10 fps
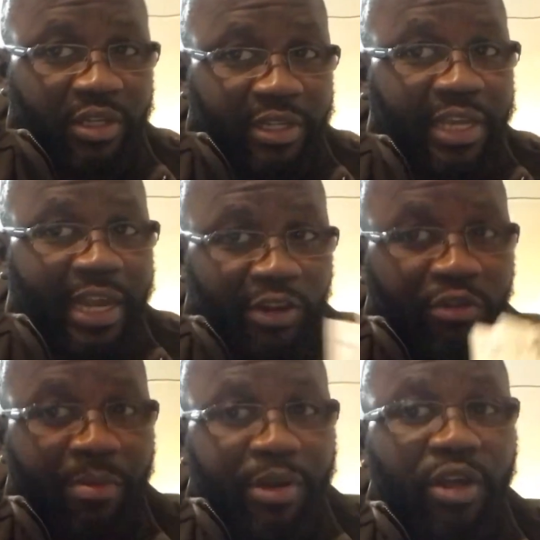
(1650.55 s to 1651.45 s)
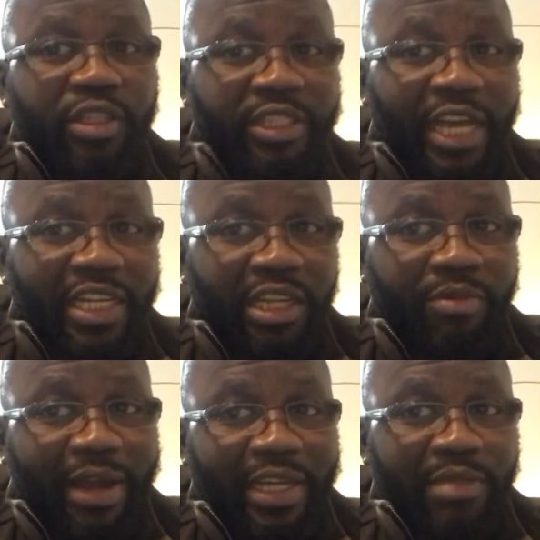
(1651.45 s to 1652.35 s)
Yeah, they're robbing us, charging the
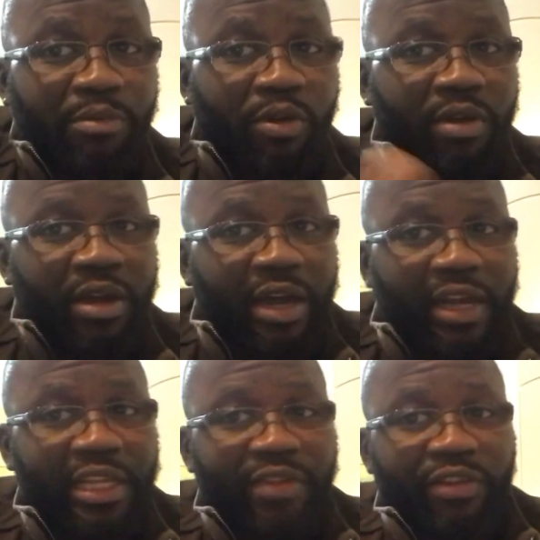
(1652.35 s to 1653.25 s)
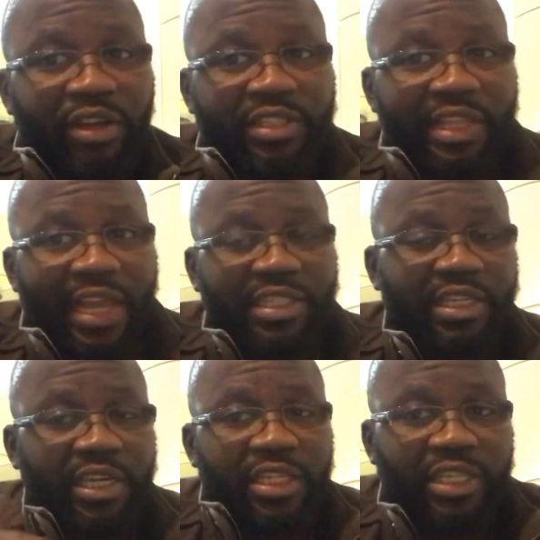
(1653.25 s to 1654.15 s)
riders more and giving us less.
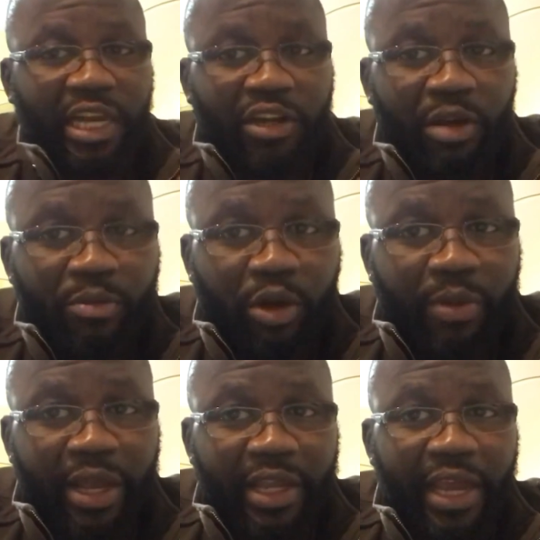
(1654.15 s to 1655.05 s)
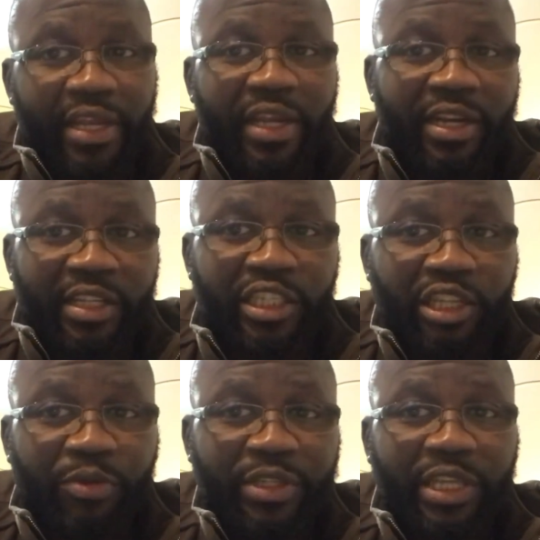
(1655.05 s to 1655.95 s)
Till I come your way again, this is the
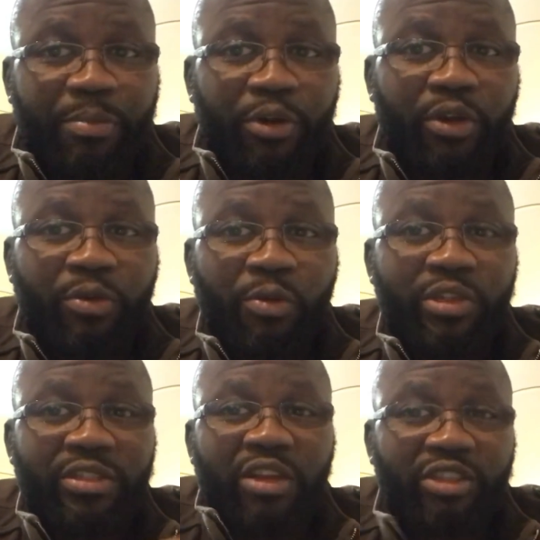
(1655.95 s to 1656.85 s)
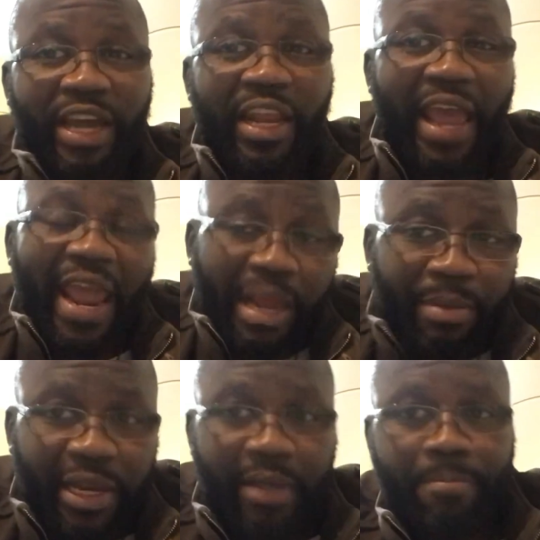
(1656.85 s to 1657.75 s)
Rizki-Produkt. Who's not scared of
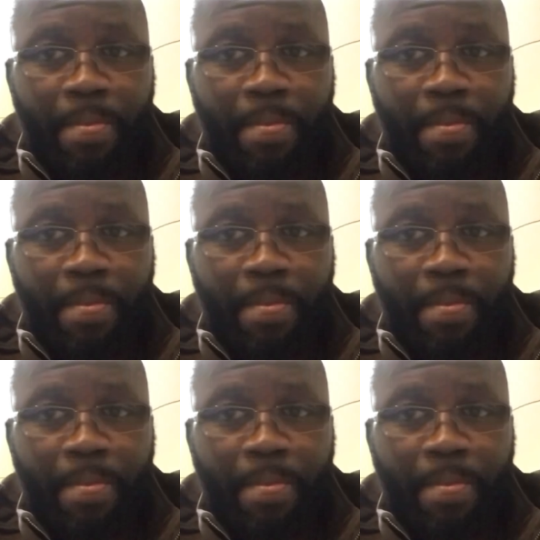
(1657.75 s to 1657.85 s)
anybody?